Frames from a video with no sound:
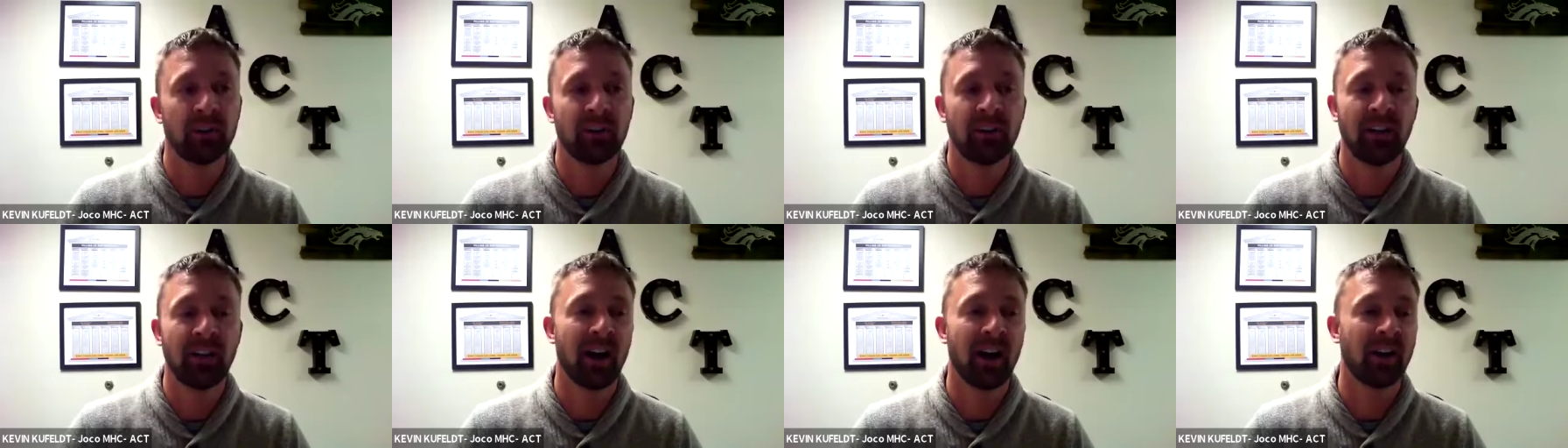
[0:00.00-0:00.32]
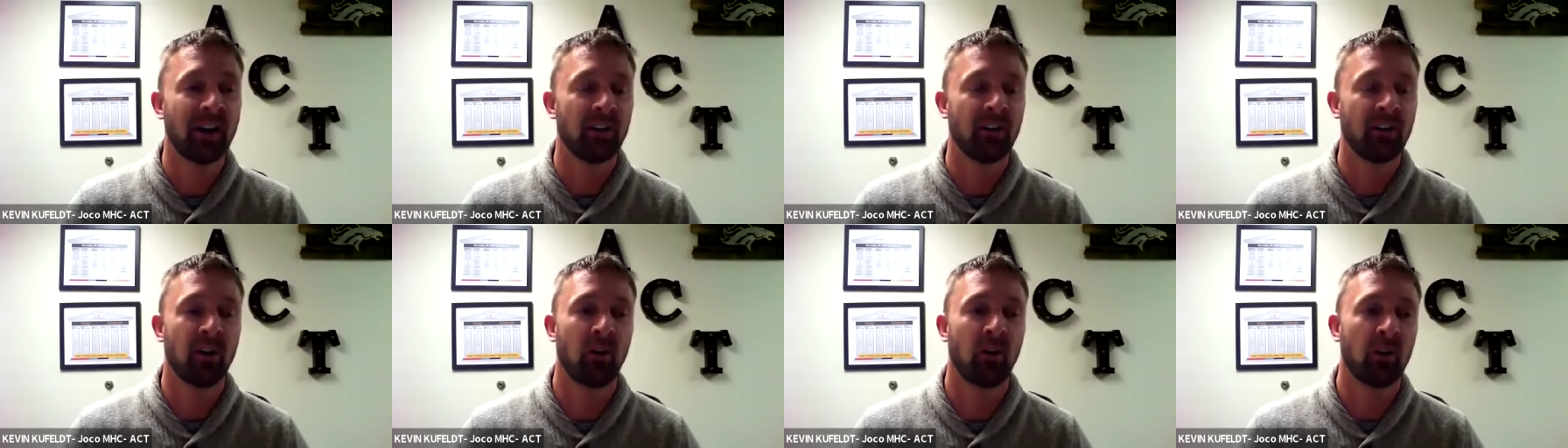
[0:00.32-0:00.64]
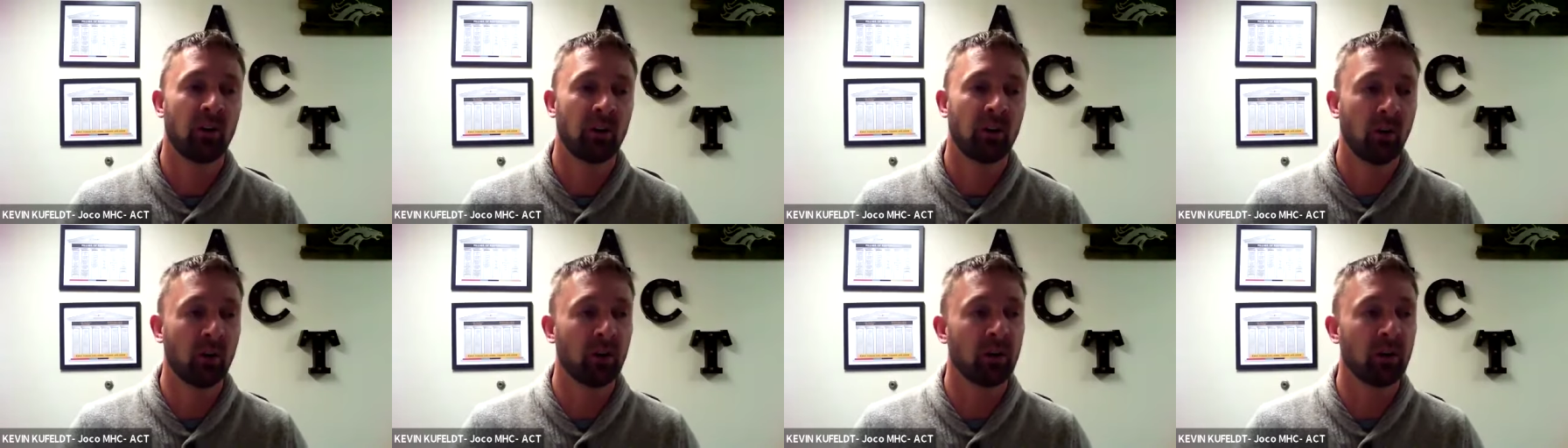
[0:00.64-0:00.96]
yeah. You know,
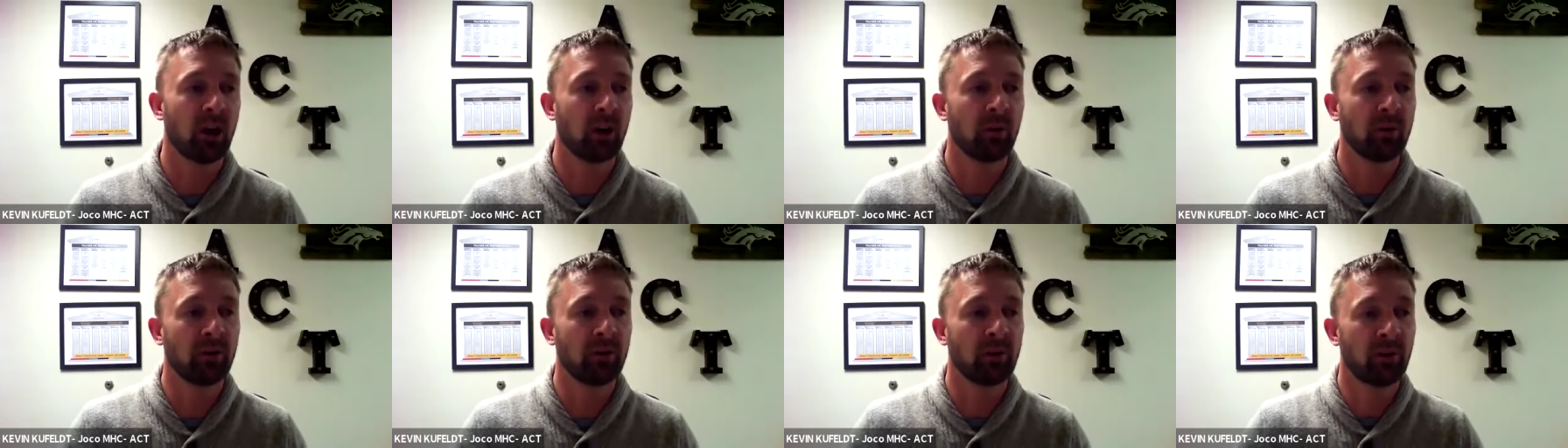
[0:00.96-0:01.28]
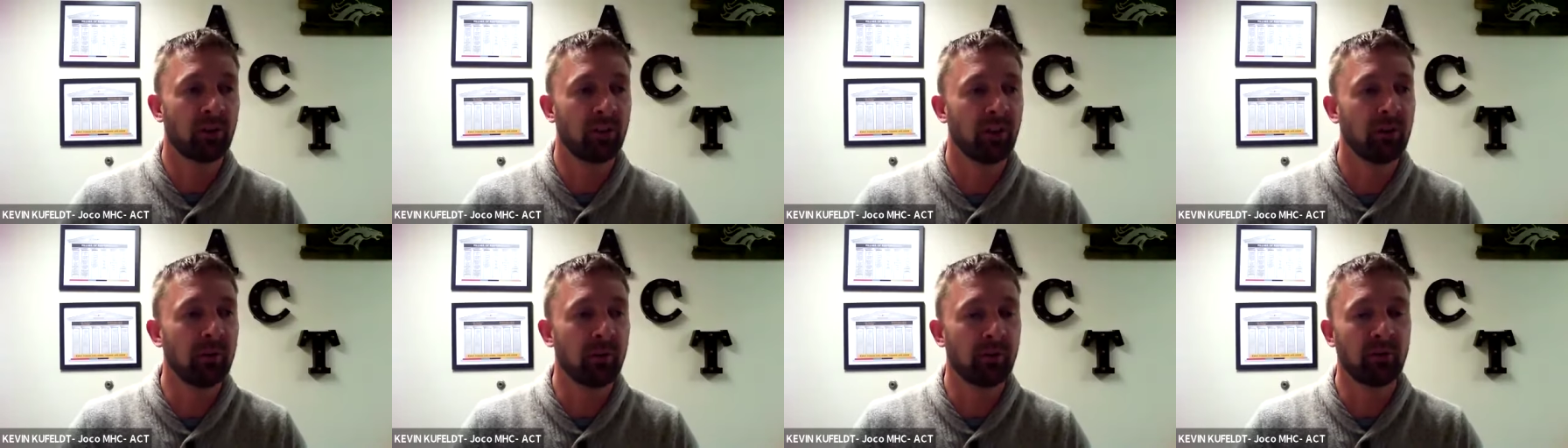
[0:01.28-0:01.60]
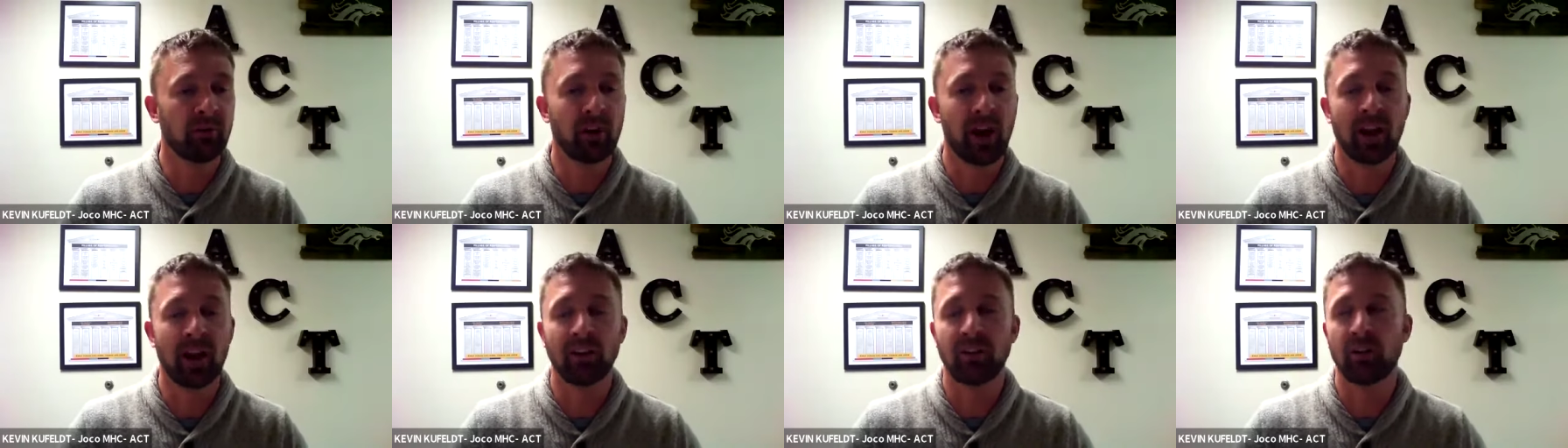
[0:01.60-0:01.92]
going along with your theme of
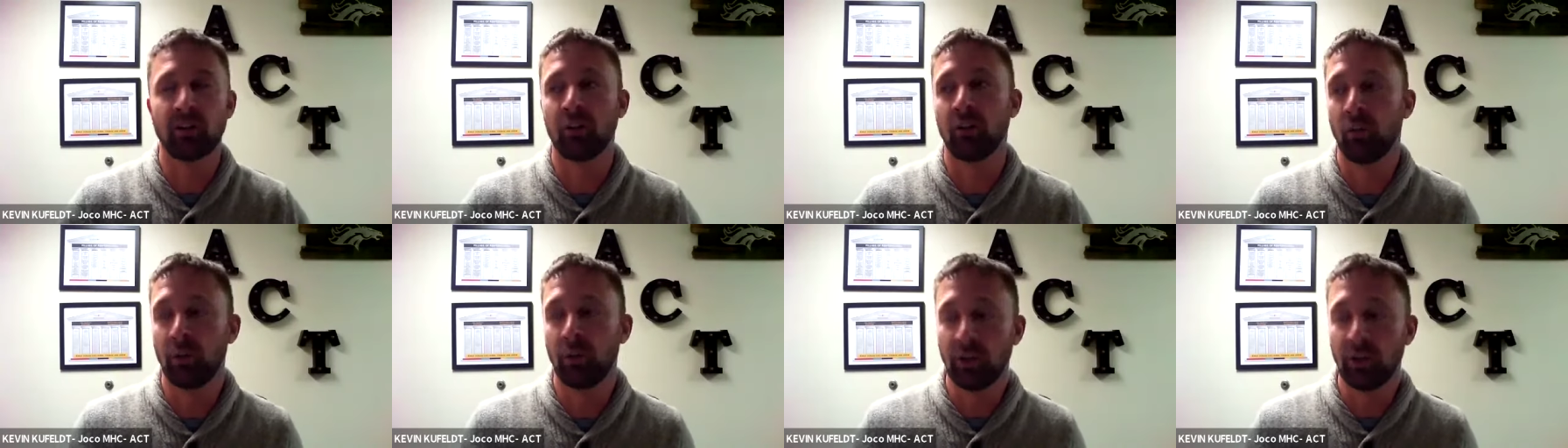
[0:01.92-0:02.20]
gratitude,